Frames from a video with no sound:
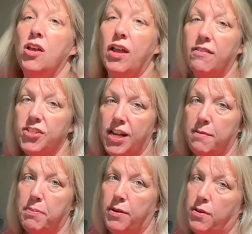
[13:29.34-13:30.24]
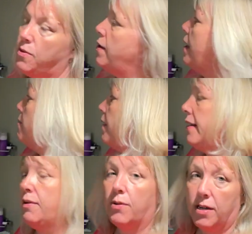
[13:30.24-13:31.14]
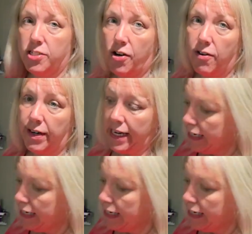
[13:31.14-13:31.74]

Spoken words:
You have shampoo and body wash already